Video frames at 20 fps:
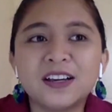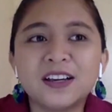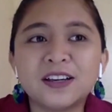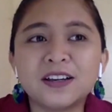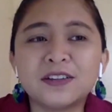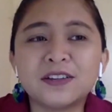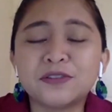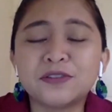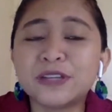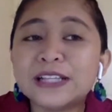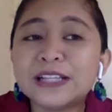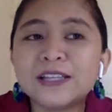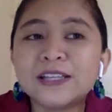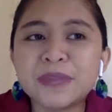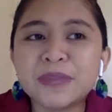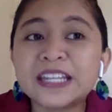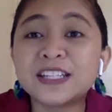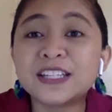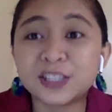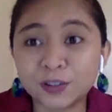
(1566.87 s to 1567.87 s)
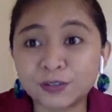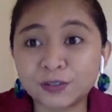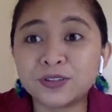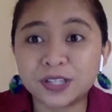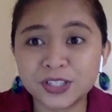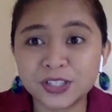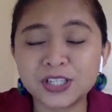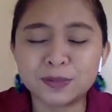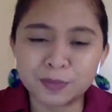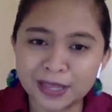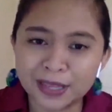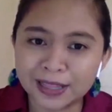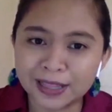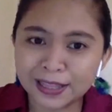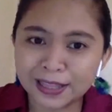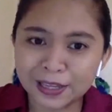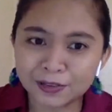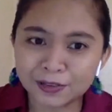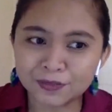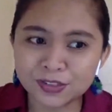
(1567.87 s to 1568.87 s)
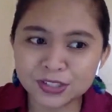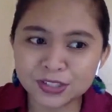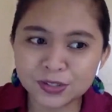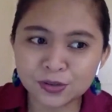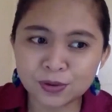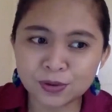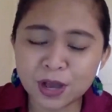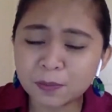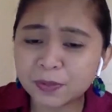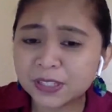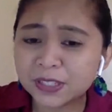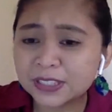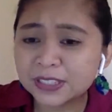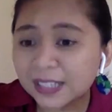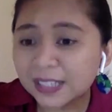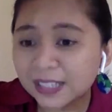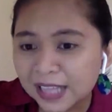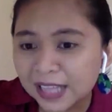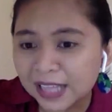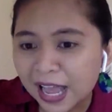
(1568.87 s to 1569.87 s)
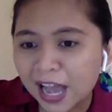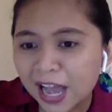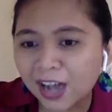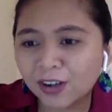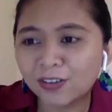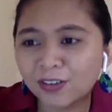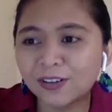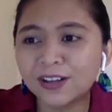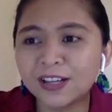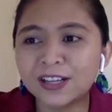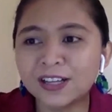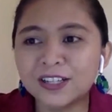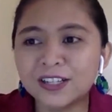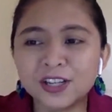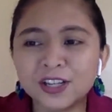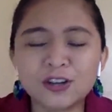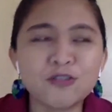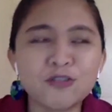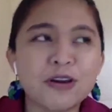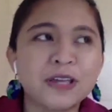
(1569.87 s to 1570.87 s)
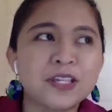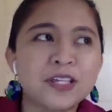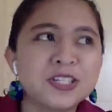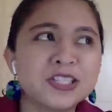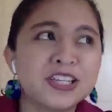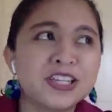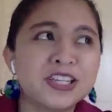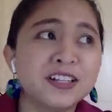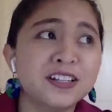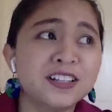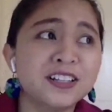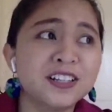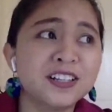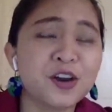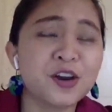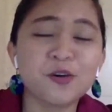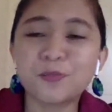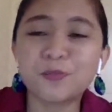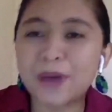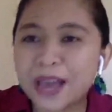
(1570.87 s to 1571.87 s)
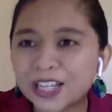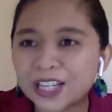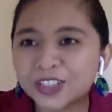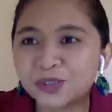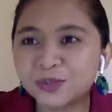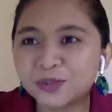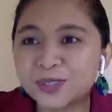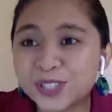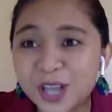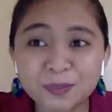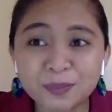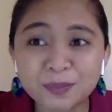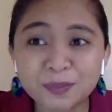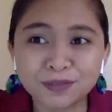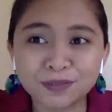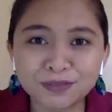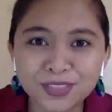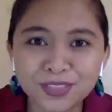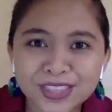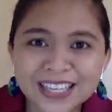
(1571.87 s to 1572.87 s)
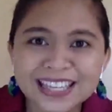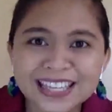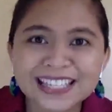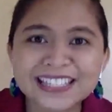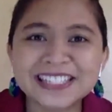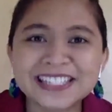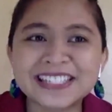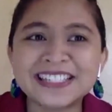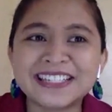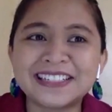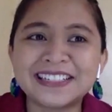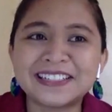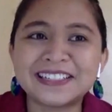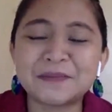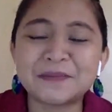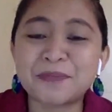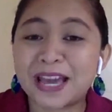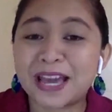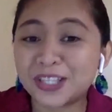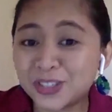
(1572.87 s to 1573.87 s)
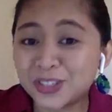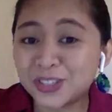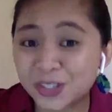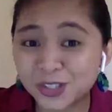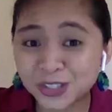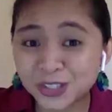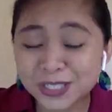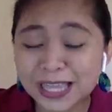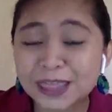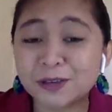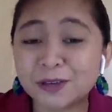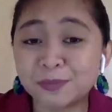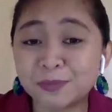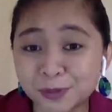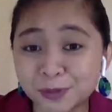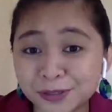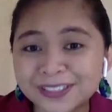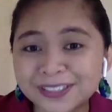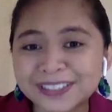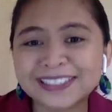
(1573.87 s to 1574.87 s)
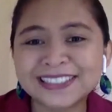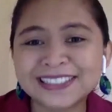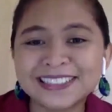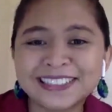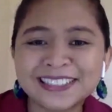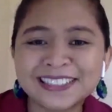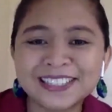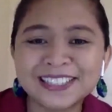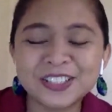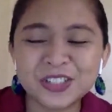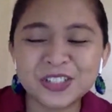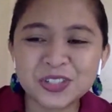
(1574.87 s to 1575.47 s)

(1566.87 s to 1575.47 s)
really made a difference in my life. So up until now, I still go back to some of these passages in the book, just